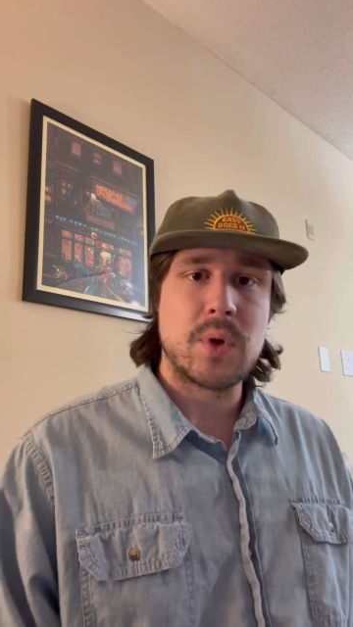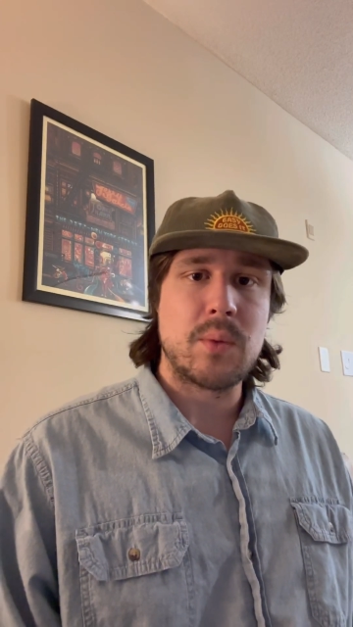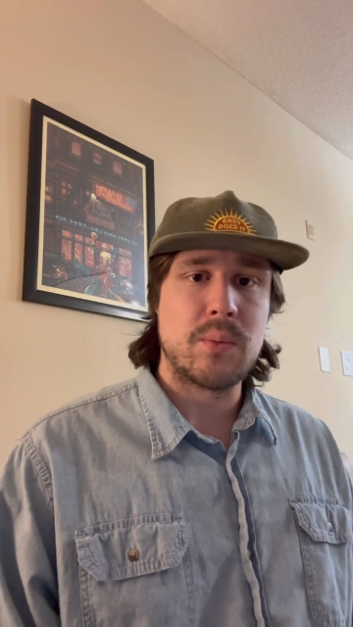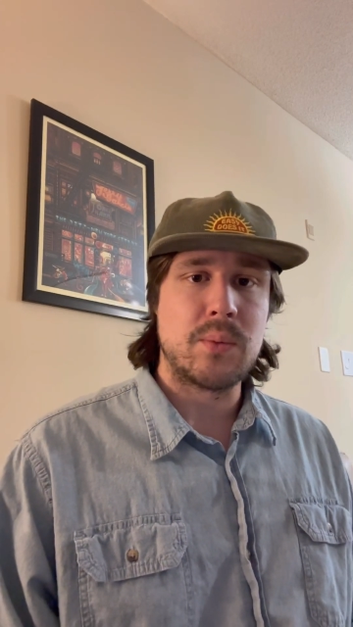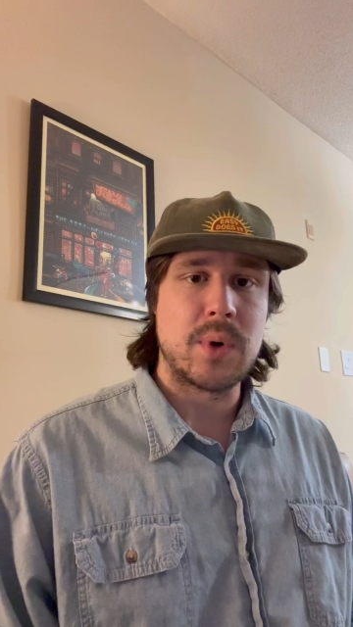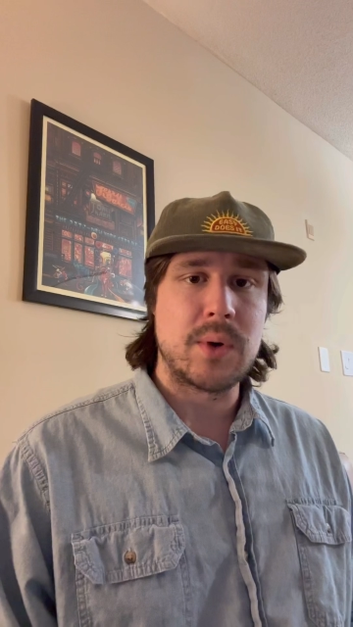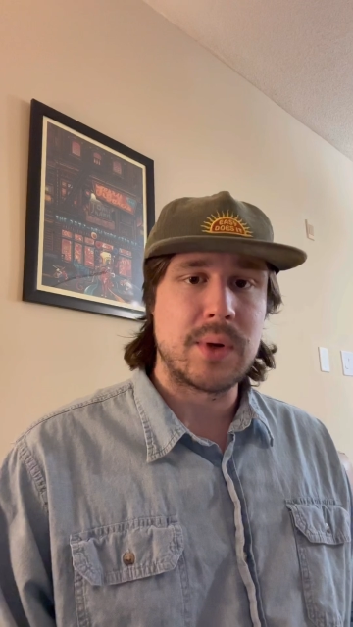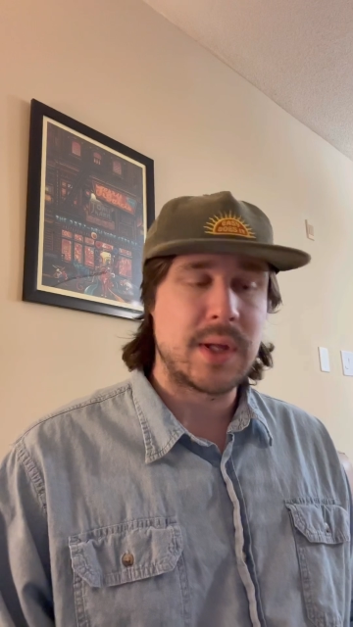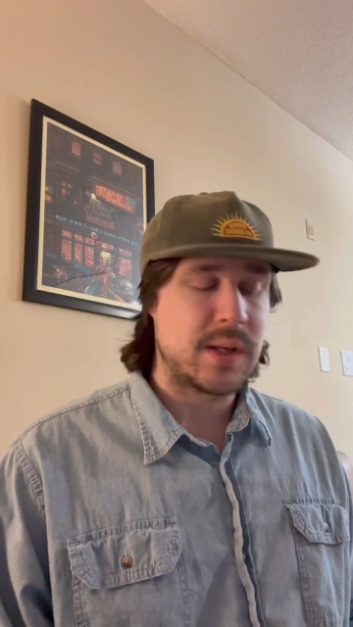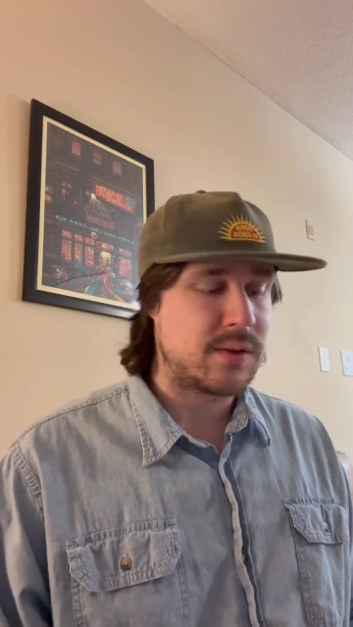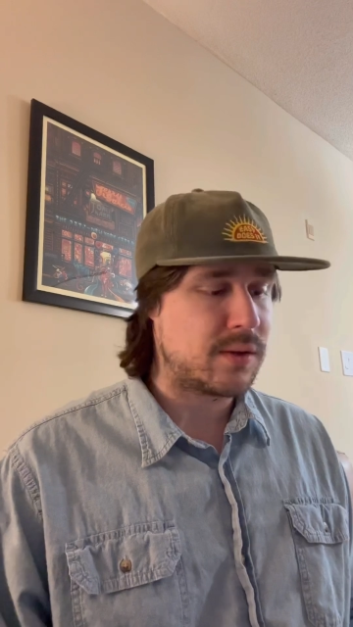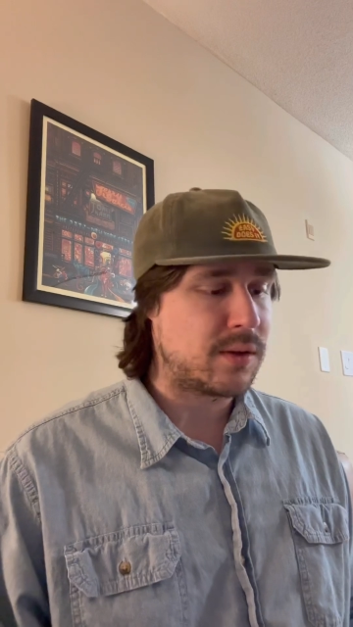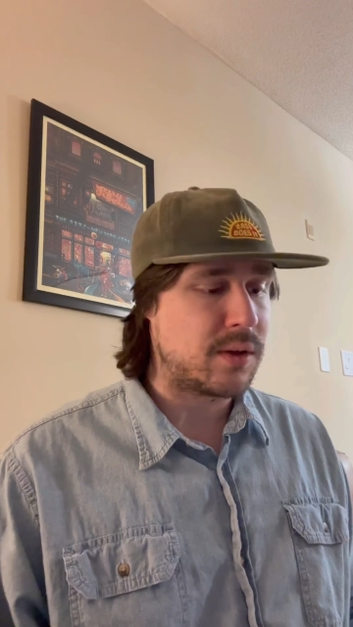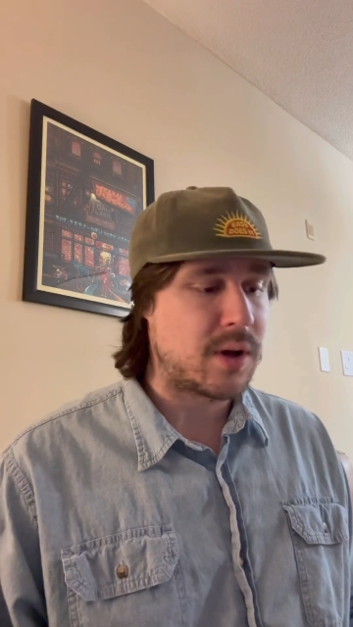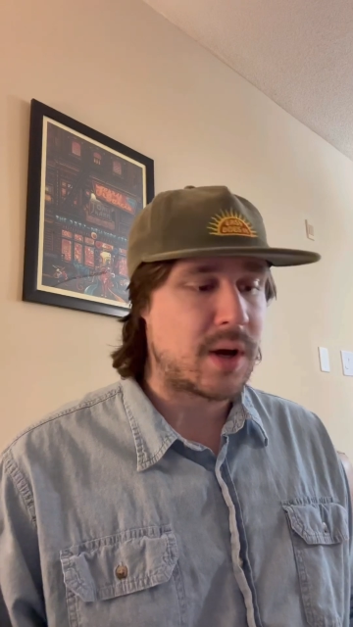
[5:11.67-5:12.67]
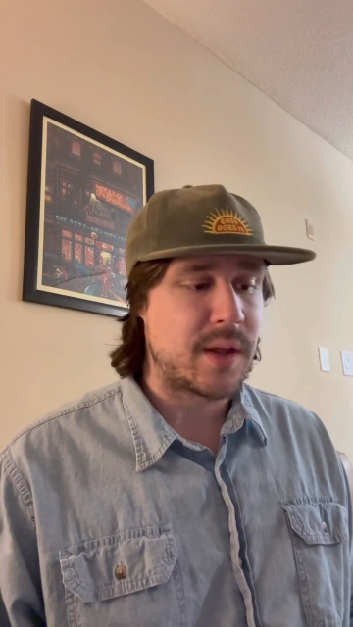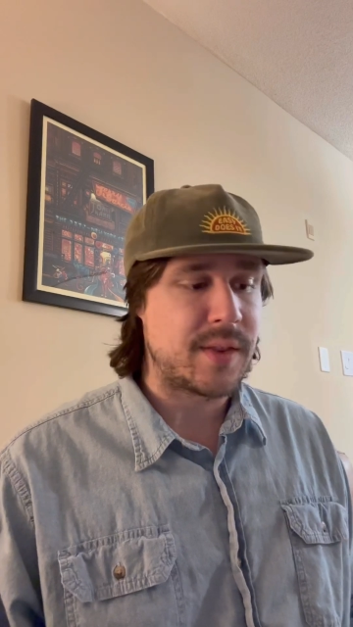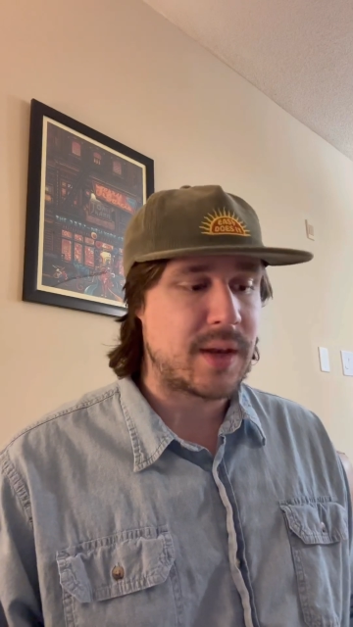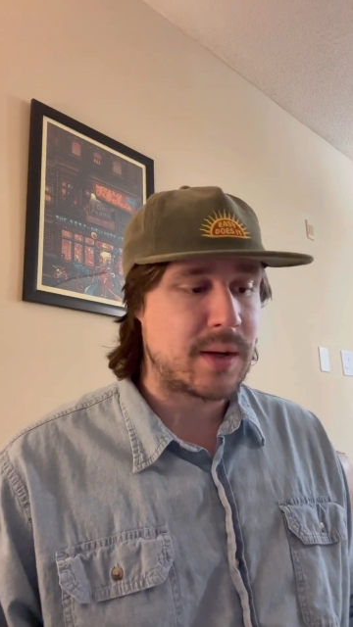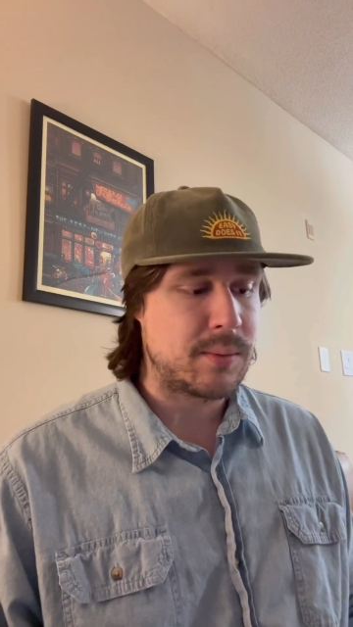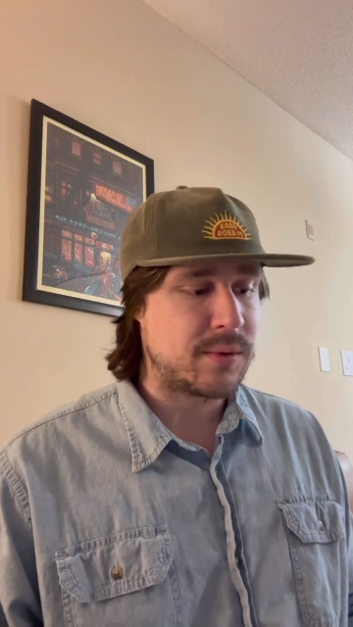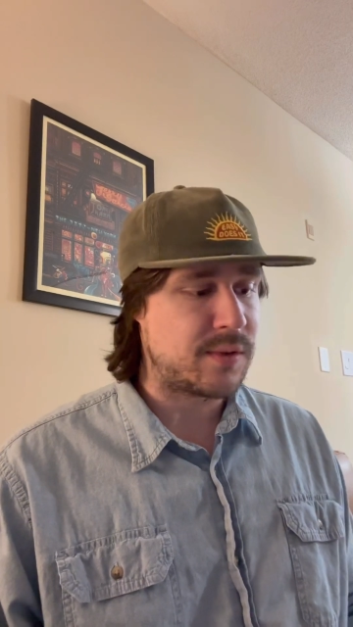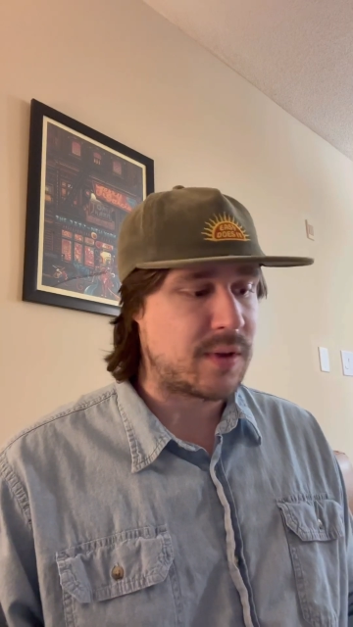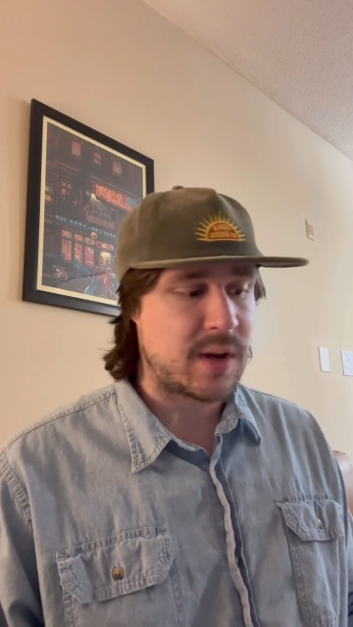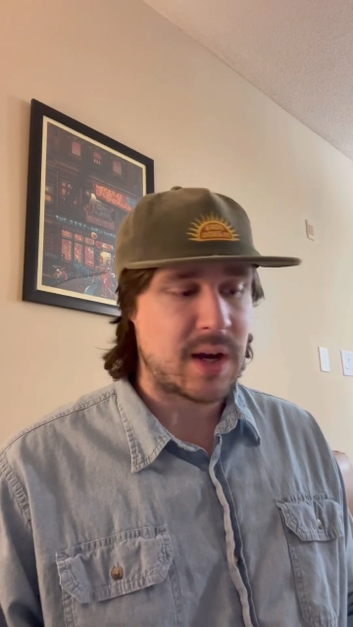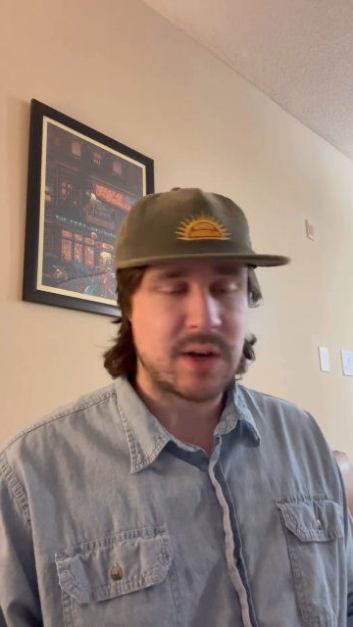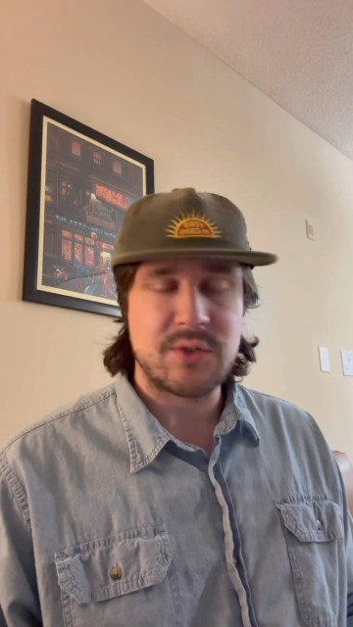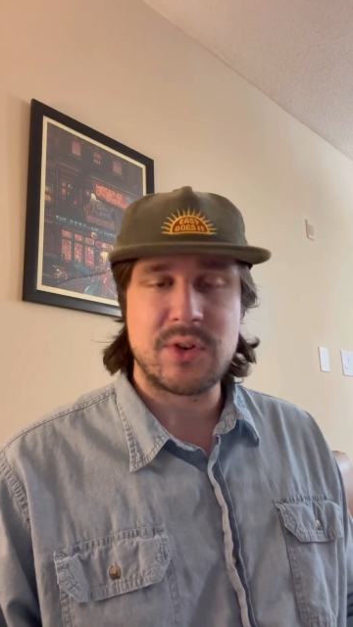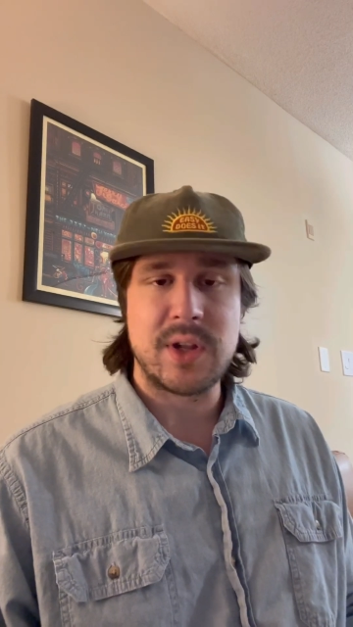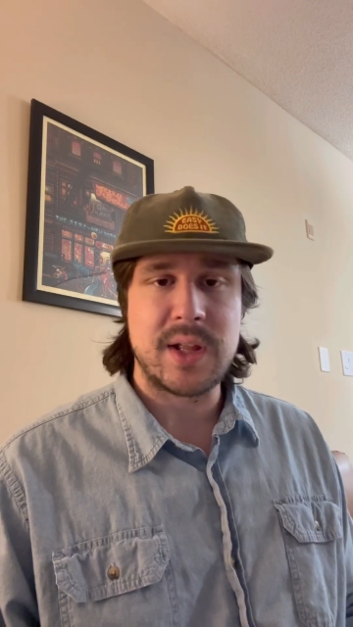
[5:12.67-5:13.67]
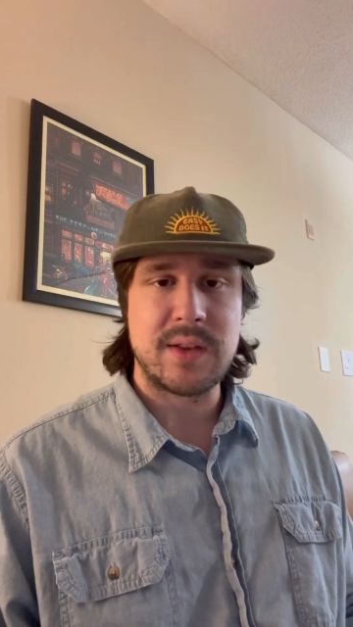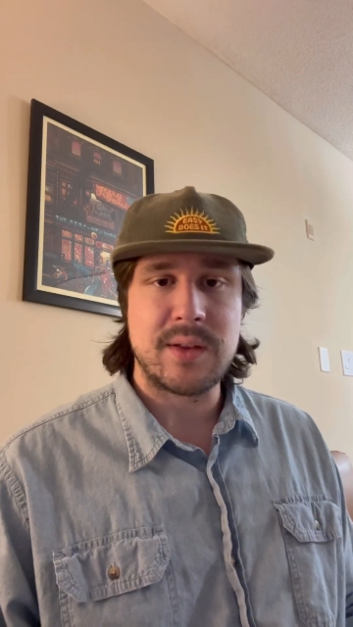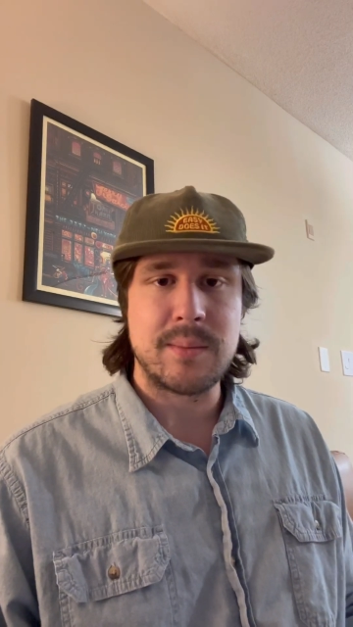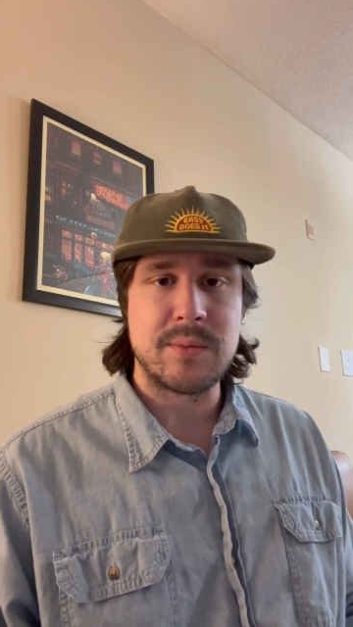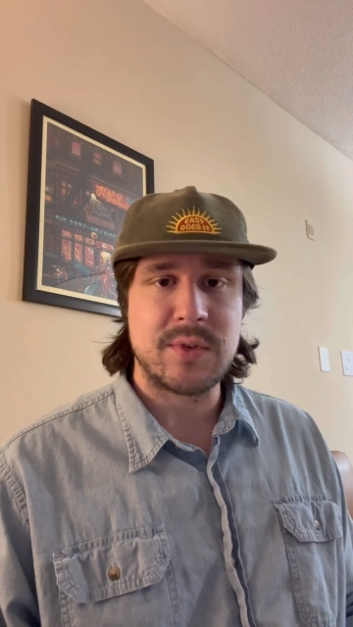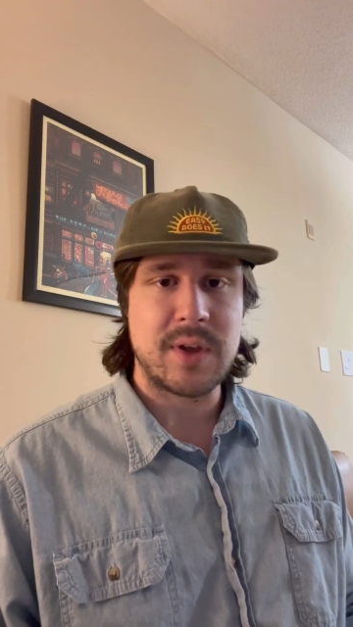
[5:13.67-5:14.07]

wrote it into law that it was the national anthem.